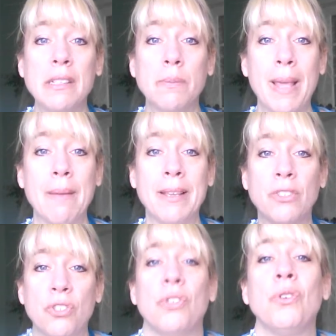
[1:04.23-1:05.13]
this baby
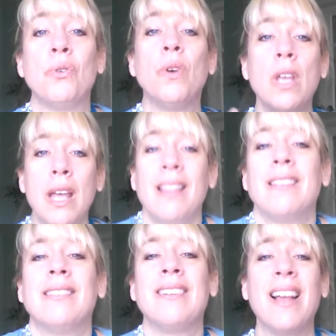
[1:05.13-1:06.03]
do
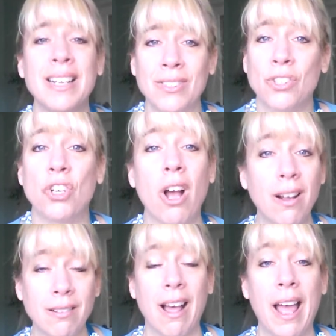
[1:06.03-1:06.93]
this nice
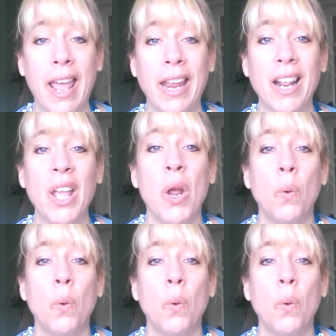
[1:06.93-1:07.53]
jaw glide